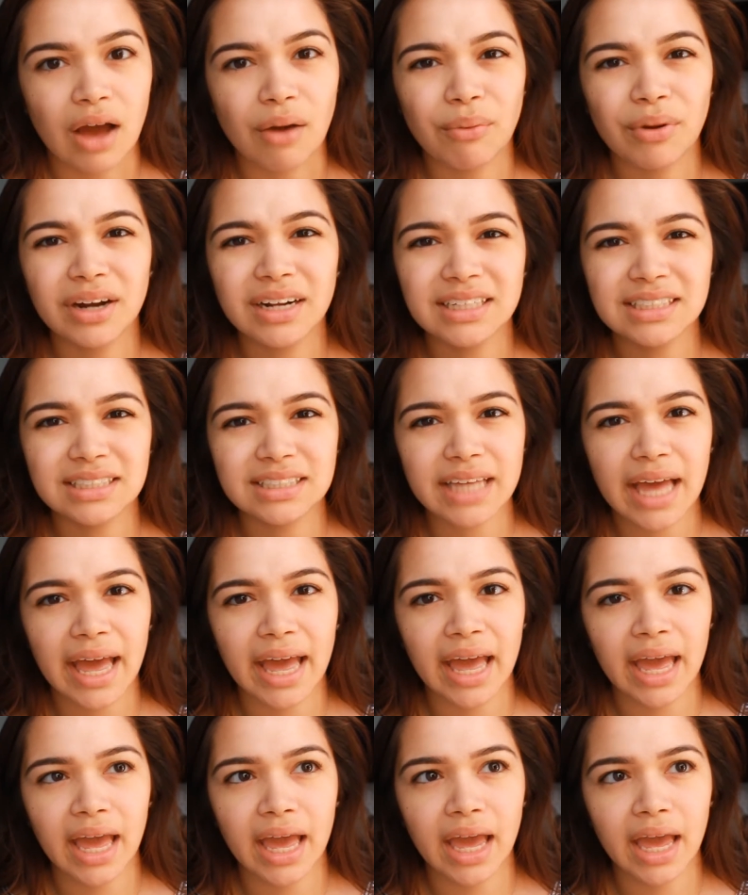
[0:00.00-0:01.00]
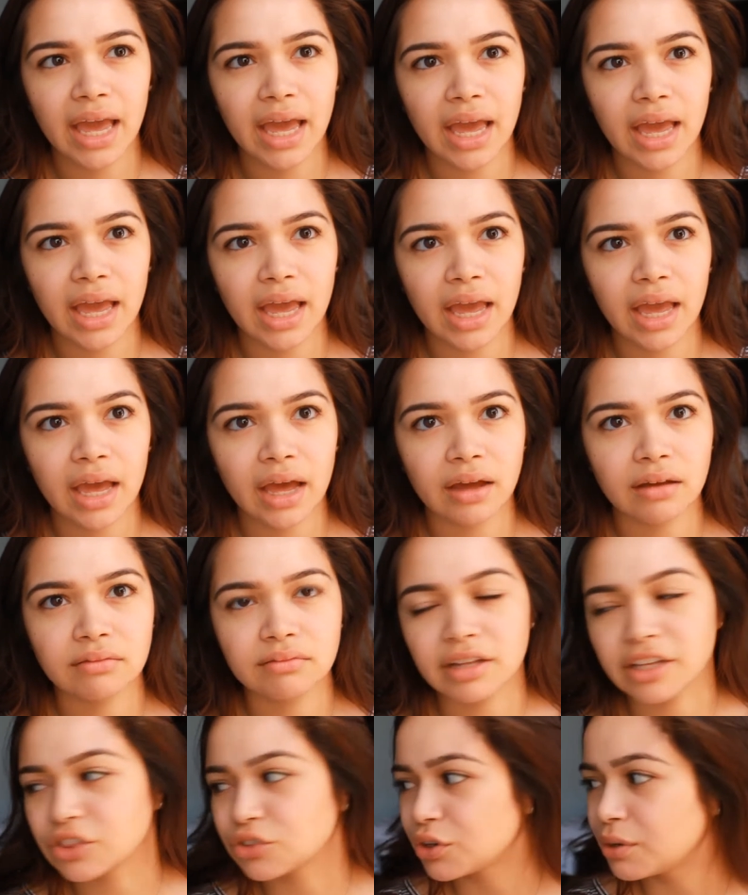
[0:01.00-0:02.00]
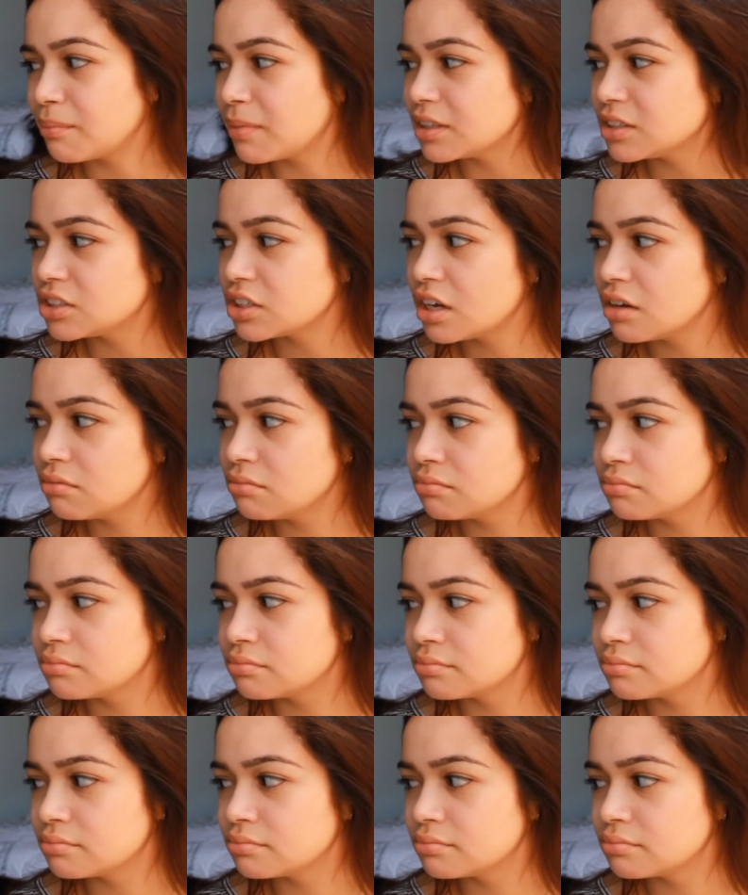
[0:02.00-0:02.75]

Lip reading: I want to say, like 3 months ago?